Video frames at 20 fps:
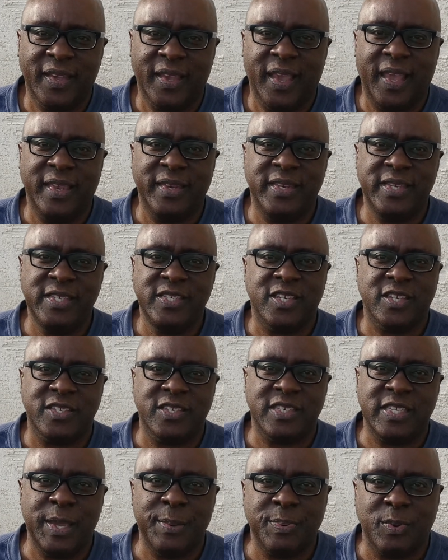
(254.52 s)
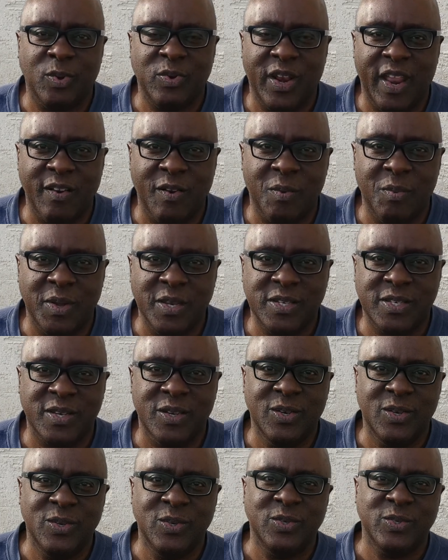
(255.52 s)
and he's just stepping on everyone's
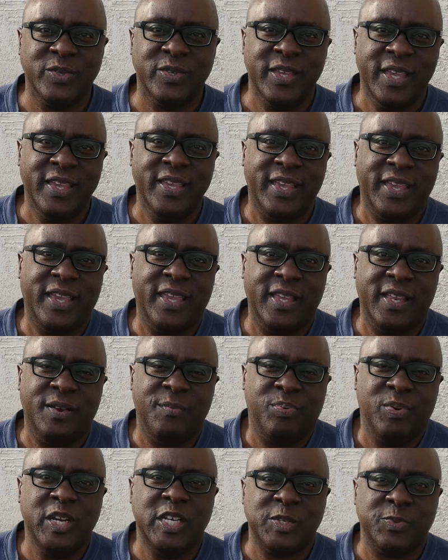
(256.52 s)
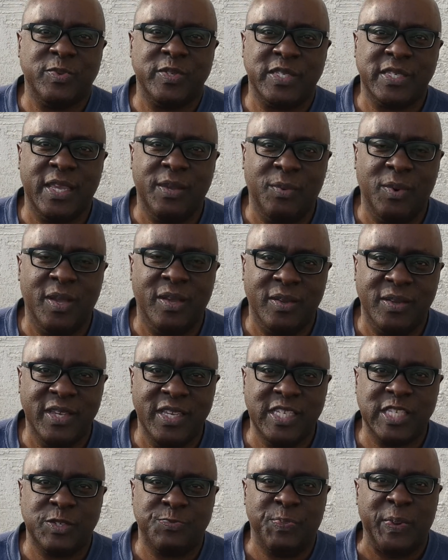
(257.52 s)
toes. And the preacher would say, "Well,
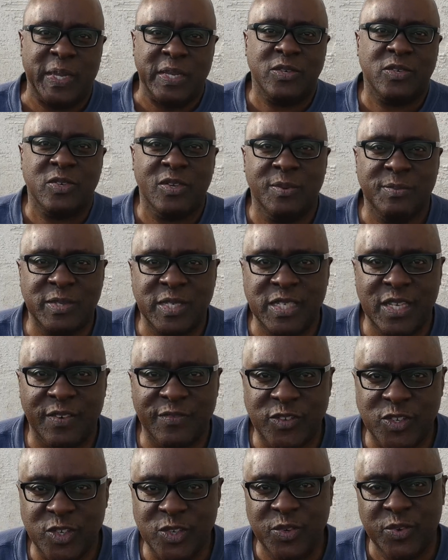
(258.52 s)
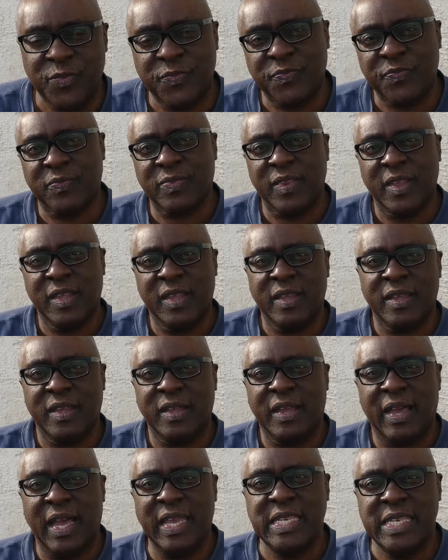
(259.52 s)
he's speaking to himself too."
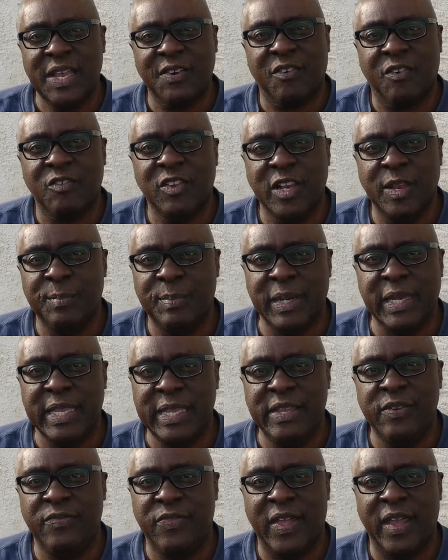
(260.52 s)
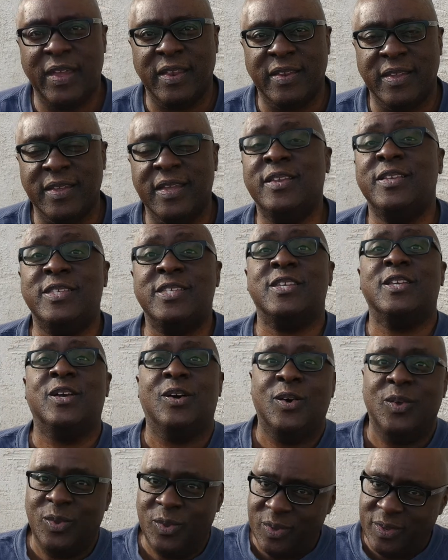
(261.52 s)
I never really believed that
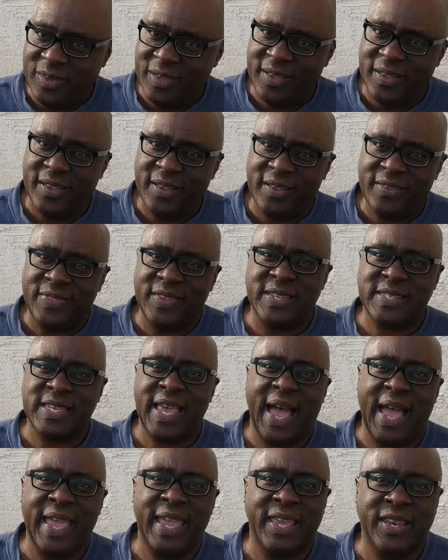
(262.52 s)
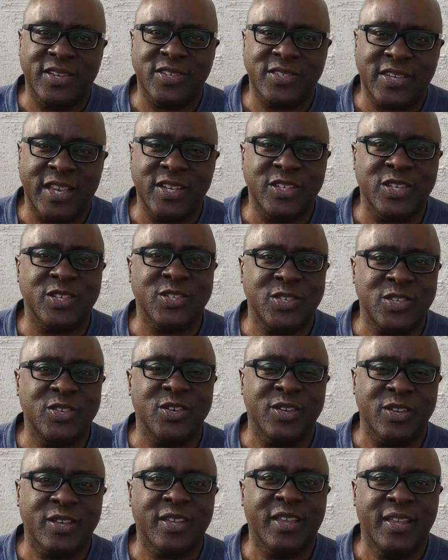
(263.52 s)
until this hiatus I just
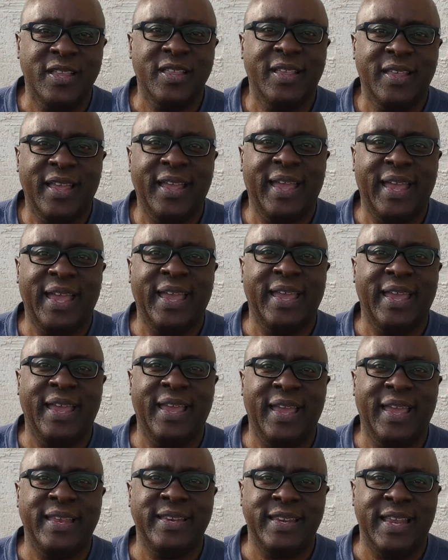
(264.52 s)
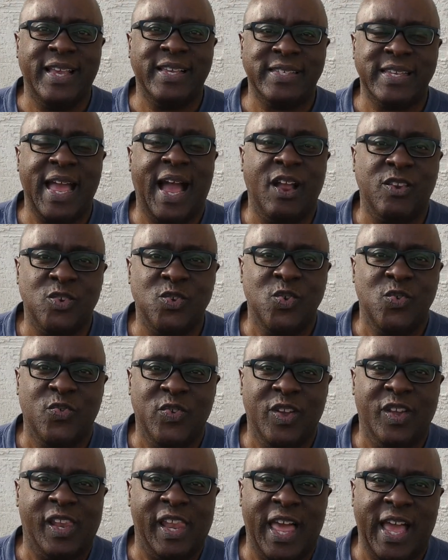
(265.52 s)
took. And yes, I do
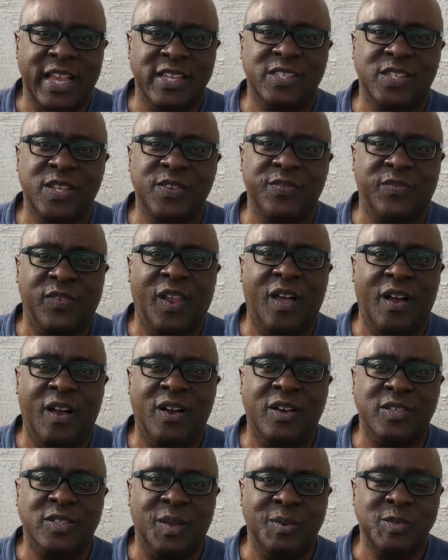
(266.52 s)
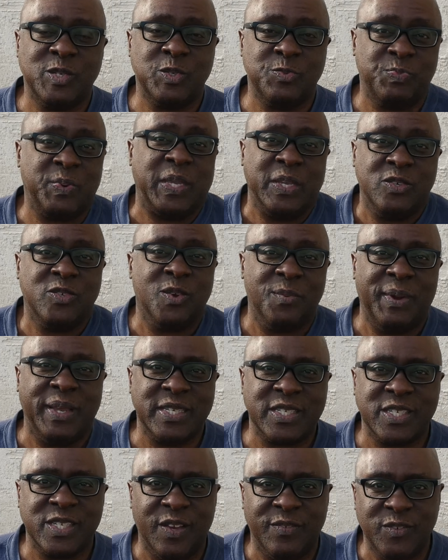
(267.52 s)
realize these vlogs. I'm speaking to
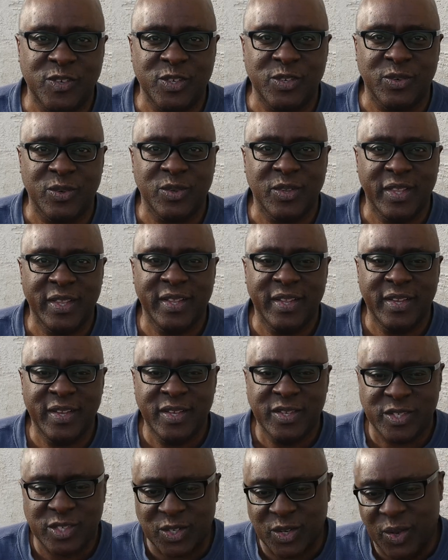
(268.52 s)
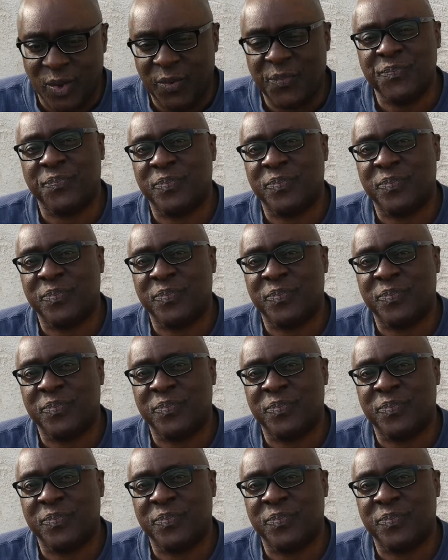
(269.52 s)
myself too. So,